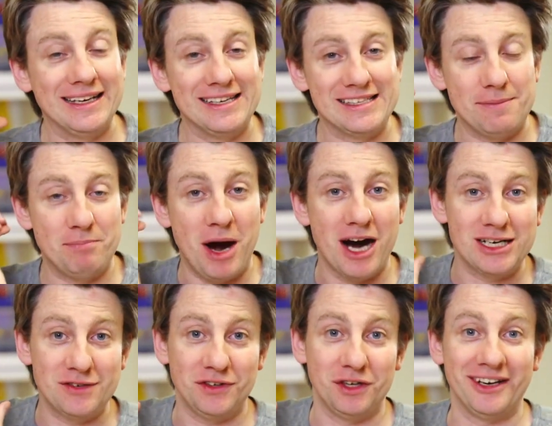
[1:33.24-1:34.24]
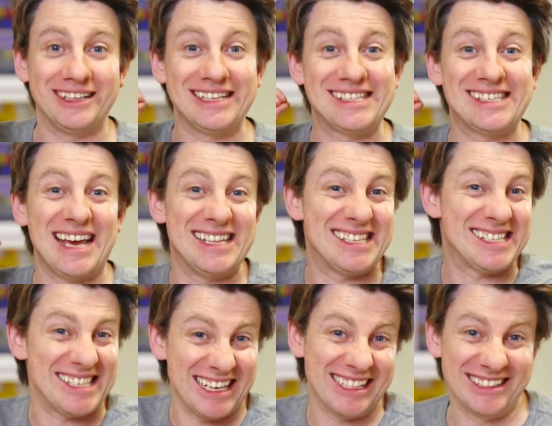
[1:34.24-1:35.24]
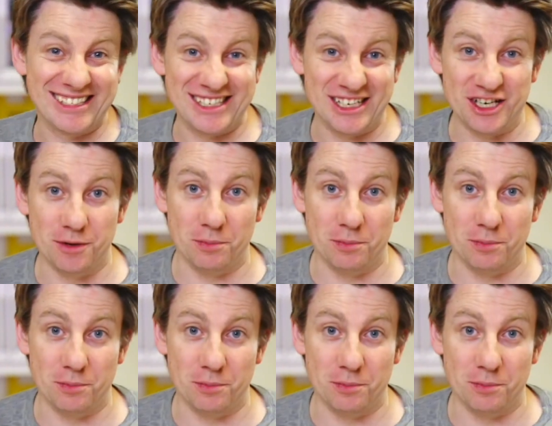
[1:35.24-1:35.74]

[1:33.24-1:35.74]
is the part of your ear that sends signals to your